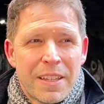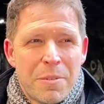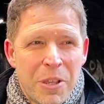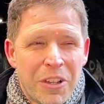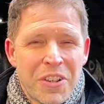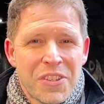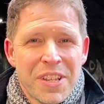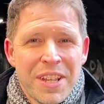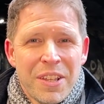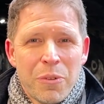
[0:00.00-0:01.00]
To be
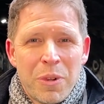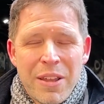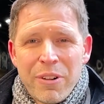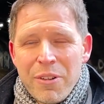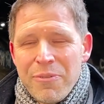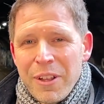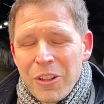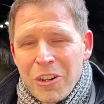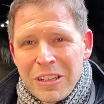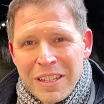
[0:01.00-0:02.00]
honest, whenever I've
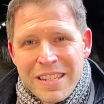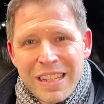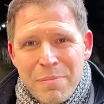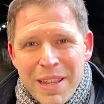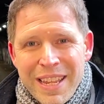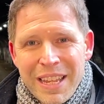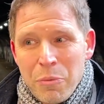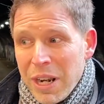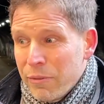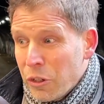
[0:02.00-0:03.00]
felt God leading me,
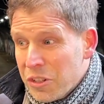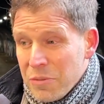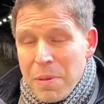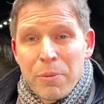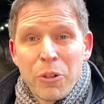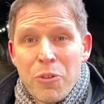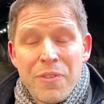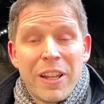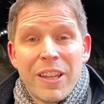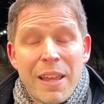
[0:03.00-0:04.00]
and when I've looked at people who
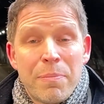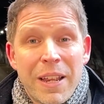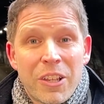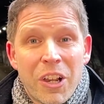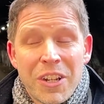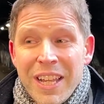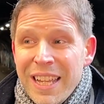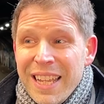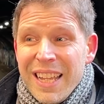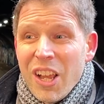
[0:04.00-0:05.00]
felt led by God,
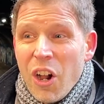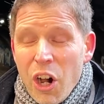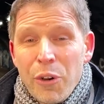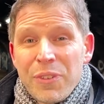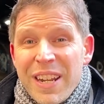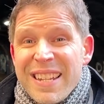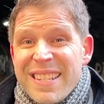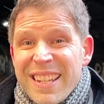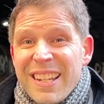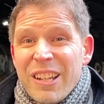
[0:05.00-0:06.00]
often
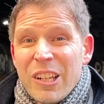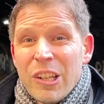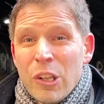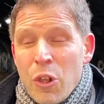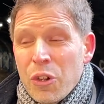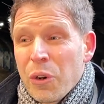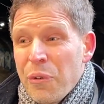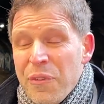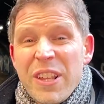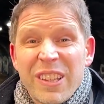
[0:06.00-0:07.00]
it didn't look or
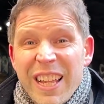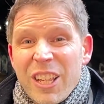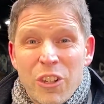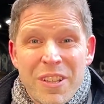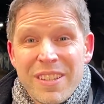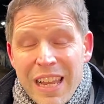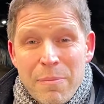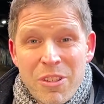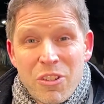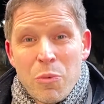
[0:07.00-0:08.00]
feel like a good
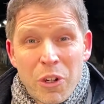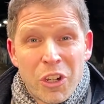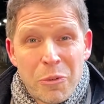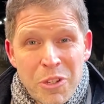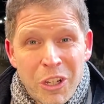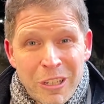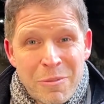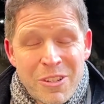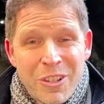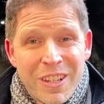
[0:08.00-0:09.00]
time to do what God was calling
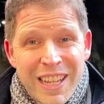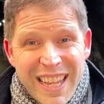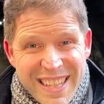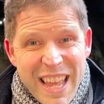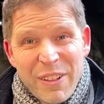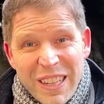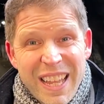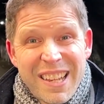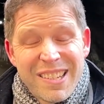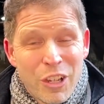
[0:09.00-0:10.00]
them to do, and
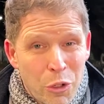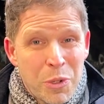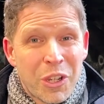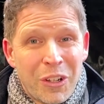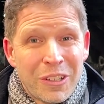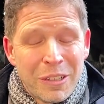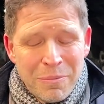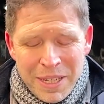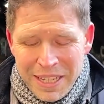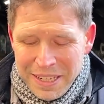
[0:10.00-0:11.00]
nevertheless, God was calling
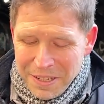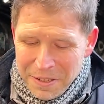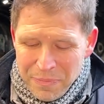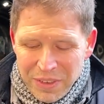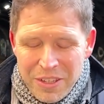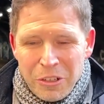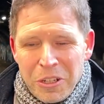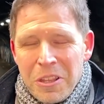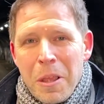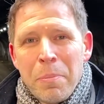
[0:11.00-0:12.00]
them. You
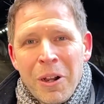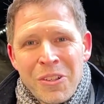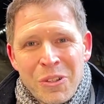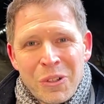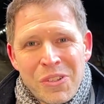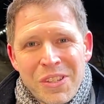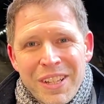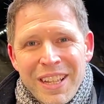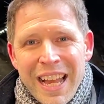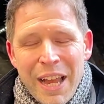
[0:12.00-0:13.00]
look at the apostles
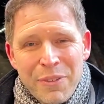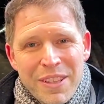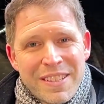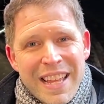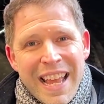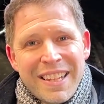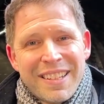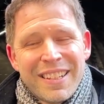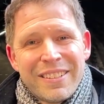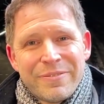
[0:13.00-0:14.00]
after the
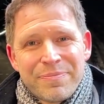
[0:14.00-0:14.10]
death